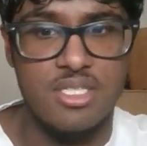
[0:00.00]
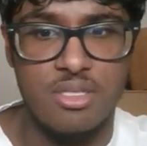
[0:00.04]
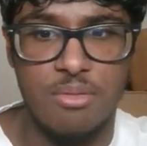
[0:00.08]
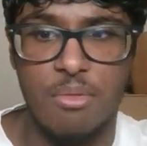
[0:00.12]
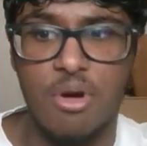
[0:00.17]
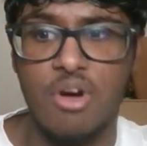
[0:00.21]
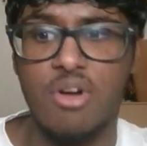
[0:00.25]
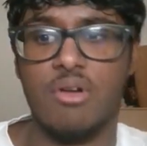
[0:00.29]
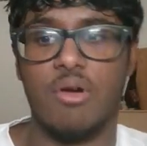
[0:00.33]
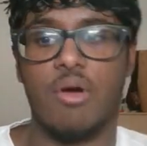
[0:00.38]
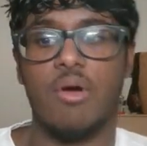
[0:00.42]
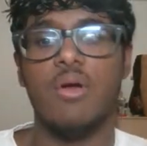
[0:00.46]

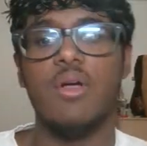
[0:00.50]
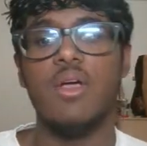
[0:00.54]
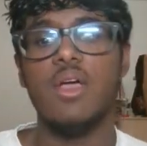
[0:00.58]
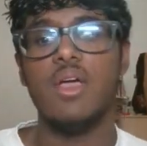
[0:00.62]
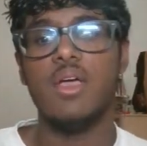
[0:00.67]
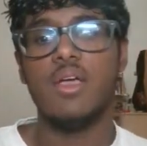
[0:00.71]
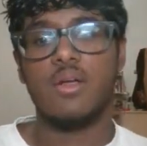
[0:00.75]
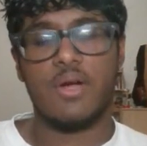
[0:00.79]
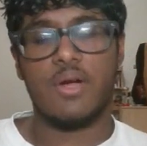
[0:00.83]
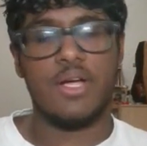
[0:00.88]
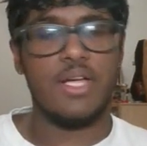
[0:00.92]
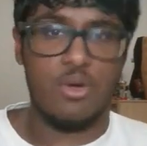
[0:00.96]
tomorrow,
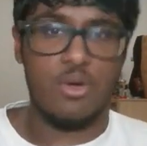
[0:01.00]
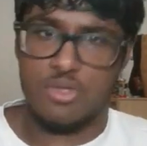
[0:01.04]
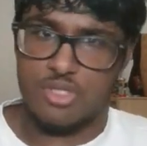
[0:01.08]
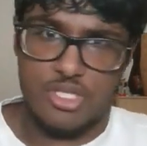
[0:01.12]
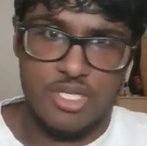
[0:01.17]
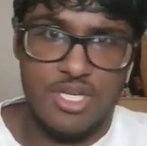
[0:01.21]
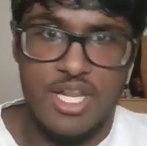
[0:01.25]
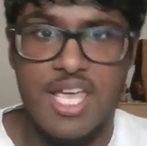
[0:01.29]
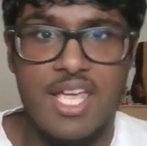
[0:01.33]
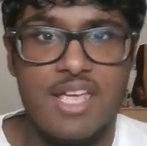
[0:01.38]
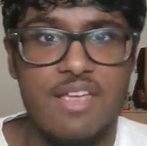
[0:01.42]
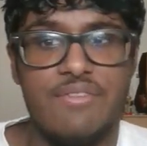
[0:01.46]
right? Or
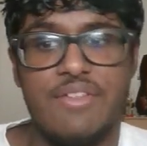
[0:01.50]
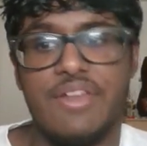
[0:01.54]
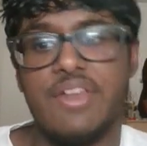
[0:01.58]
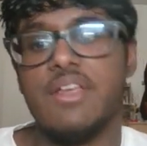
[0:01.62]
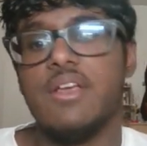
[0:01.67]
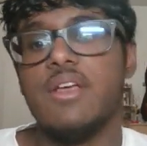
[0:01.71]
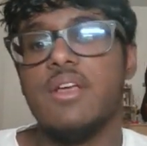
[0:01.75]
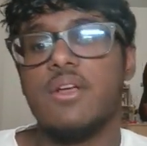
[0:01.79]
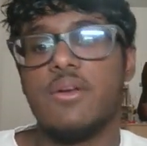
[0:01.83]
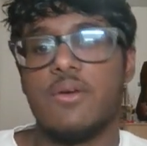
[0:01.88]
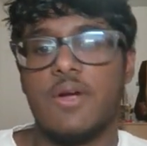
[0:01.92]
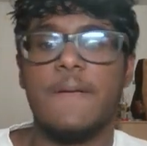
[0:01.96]
today even,
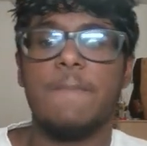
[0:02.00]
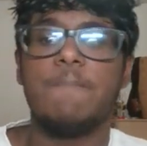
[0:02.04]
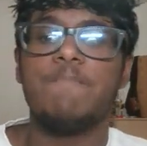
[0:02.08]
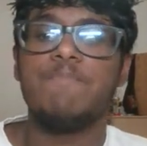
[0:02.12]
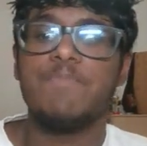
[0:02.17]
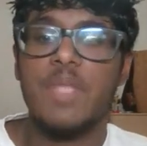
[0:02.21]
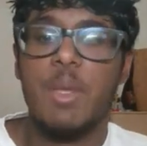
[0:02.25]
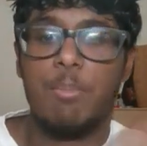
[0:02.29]
right?